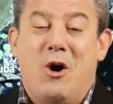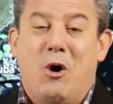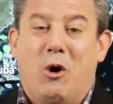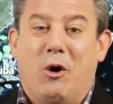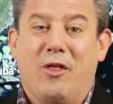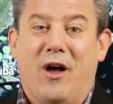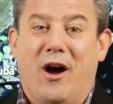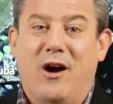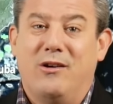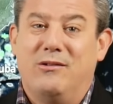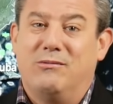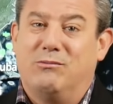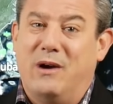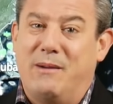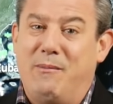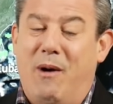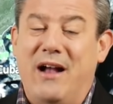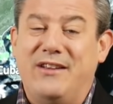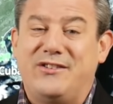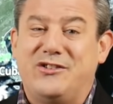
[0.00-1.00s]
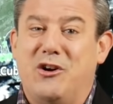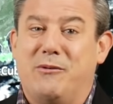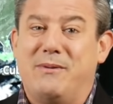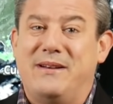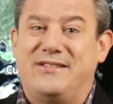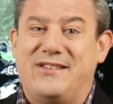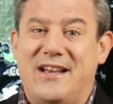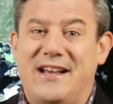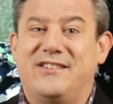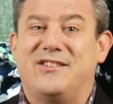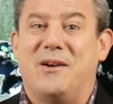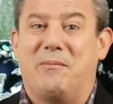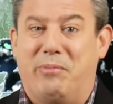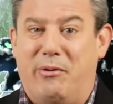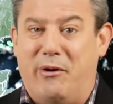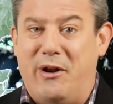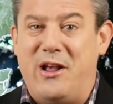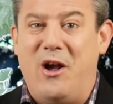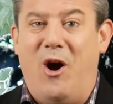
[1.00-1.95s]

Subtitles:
although we might still be seeing some pretty